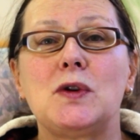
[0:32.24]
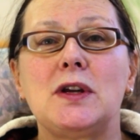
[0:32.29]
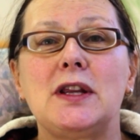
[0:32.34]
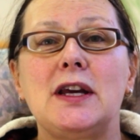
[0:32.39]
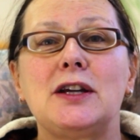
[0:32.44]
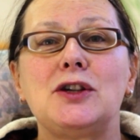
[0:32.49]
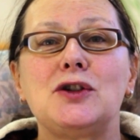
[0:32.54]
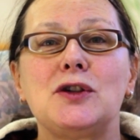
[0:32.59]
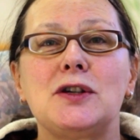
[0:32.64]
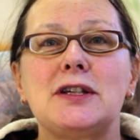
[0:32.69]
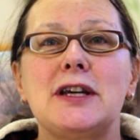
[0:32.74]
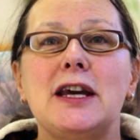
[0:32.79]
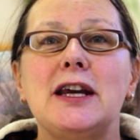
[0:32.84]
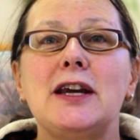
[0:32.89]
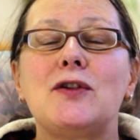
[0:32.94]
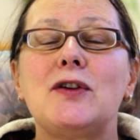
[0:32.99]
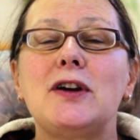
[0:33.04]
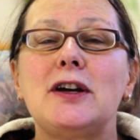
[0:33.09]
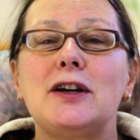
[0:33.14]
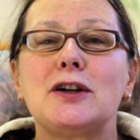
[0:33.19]
really I should say
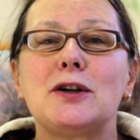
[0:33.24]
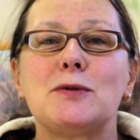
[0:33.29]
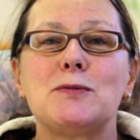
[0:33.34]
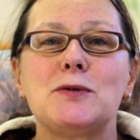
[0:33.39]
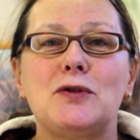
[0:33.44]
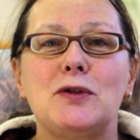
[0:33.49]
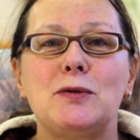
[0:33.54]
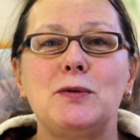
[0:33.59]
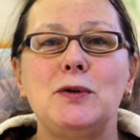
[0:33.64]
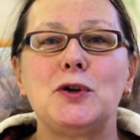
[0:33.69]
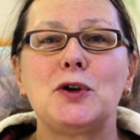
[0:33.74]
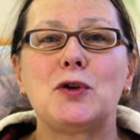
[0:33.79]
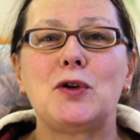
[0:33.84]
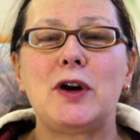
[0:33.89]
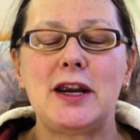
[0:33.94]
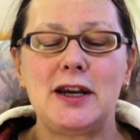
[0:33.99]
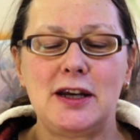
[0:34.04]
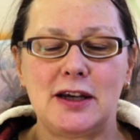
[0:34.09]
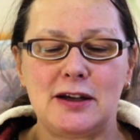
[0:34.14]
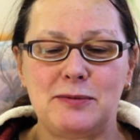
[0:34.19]
Jryna comes from
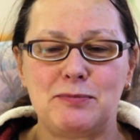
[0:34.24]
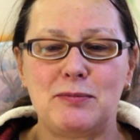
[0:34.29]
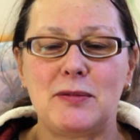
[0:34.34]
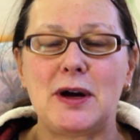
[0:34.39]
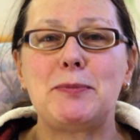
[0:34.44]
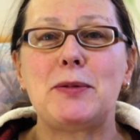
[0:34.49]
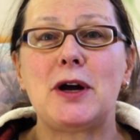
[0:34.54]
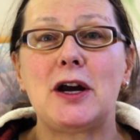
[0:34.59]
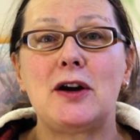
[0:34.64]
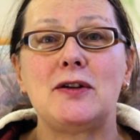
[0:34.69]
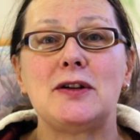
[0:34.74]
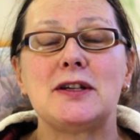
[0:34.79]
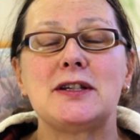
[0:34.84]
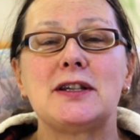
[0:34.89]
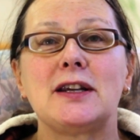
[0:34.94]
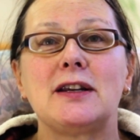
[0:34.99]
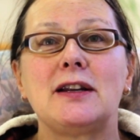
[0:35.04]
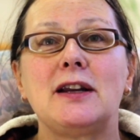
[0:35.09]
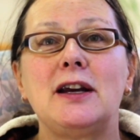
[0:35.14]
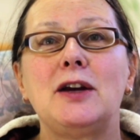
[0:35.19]
Ukrainian. My
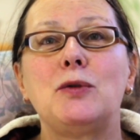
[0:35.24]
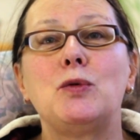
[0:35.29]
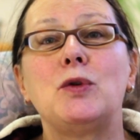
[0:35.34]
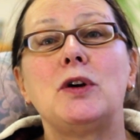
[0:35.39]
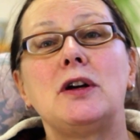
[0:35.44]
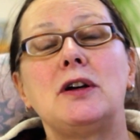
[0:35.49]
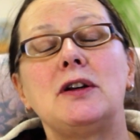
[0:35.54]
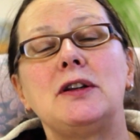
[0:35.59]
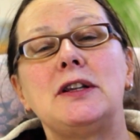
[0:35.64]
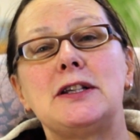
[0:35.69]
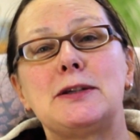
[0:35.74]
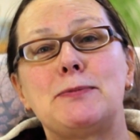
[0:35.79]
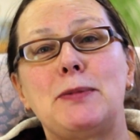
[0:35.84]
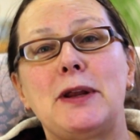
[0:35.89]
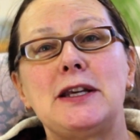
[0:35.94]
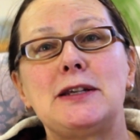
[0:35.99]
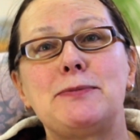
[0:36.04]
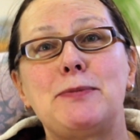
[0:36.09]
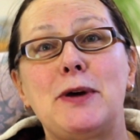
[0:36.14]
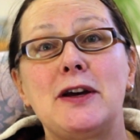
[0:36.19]
parents were
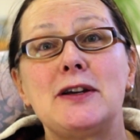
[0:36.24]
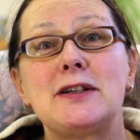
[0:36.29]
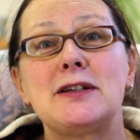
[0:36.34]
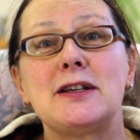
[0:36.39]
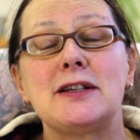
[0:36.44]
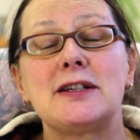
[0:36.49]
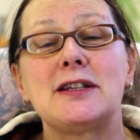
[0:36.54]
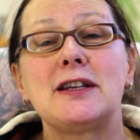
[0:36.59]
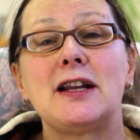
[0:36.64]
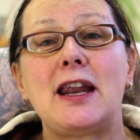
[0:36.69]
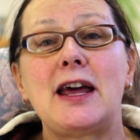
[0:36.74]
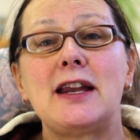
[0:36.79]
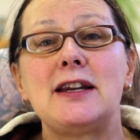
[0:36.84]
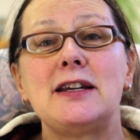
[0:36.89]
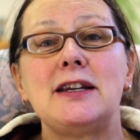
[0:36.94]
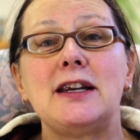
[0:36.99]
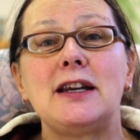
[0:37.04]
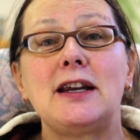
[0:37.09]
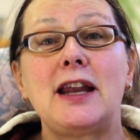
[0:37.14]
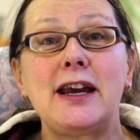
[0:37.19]
displaced persons that
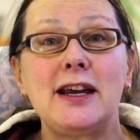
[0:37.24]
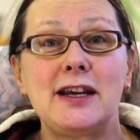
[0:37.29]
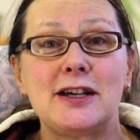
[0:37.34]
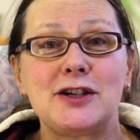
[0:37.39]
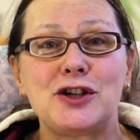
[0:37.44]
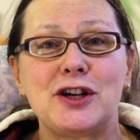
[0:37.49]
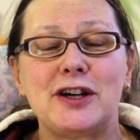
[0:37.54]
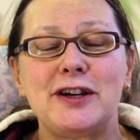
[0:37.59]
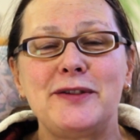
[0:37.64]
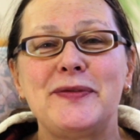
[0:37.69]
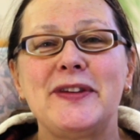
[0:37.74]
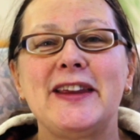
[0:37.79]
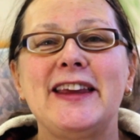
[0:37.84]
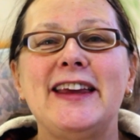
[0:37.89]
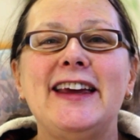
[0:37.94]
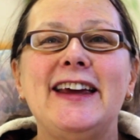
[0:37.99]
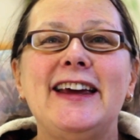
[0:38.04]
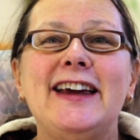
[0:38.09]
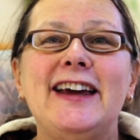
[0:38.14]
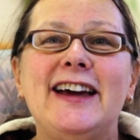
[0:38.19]
landed in Lancashire,
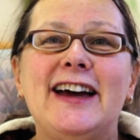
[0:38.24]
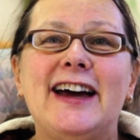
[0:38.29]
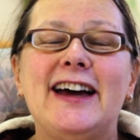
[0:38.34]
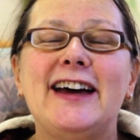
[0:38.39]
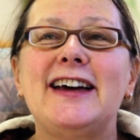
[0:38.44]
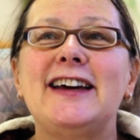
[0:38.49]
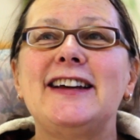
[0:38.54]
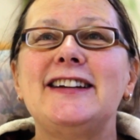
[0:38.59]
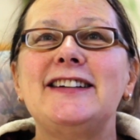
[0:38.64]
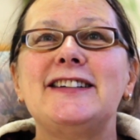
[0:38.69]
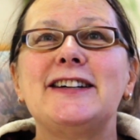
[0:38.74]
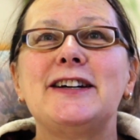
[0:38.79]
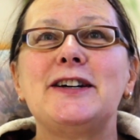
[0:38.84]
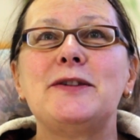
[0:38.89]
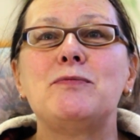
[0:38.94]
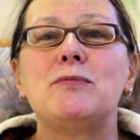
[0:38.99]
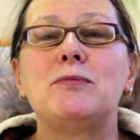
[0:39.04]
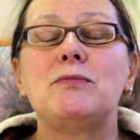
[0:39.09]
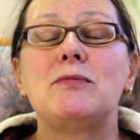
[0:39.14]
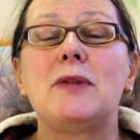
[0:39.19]
and
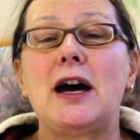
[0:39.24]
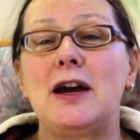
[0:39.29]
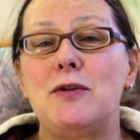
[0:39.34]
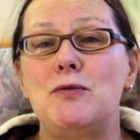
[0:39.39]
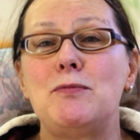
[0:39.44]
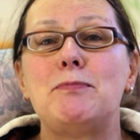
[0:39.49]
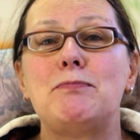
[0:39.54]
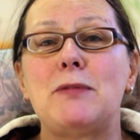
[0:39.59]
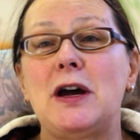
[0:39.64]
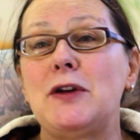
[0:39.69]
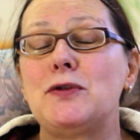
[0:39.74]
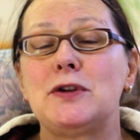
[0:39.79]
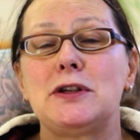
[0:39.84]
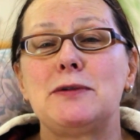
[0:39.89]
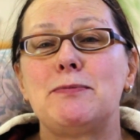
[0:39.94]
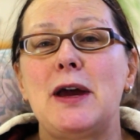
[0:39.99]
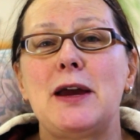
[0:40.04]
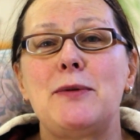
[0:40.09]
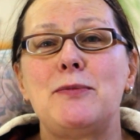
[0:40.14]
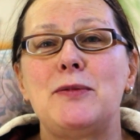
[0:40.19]
my
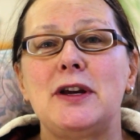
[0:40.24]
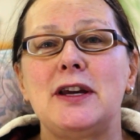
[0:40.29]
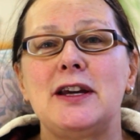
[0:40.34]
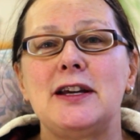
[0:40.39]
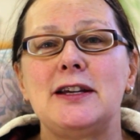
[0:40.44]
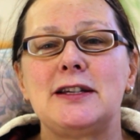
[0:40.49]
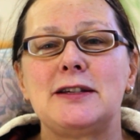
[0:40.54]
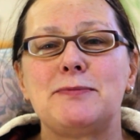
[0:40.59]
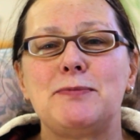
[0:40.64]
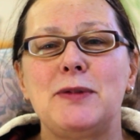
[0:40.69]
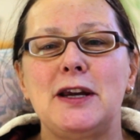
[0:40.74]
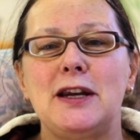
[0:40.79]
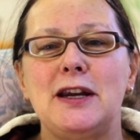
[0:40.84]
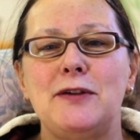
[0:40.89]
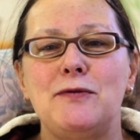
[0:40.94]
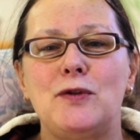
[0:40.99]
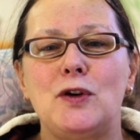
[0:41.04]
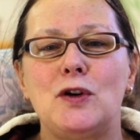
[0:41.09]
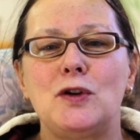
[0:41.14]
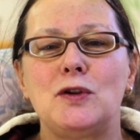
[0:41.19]
first memory is being
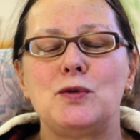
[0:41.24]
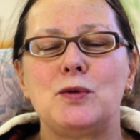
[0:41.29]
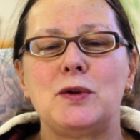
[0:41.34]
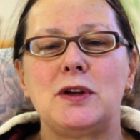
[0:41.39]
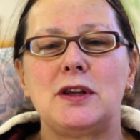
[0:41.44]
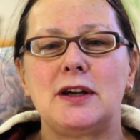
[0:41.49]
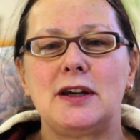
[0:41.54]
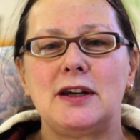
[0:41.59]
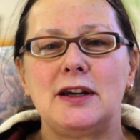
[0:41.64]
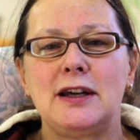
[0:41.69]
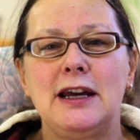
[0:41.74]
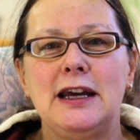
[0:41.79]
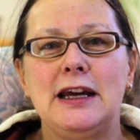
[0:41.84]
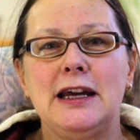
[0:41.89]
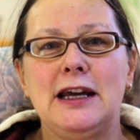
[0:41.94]
involved with a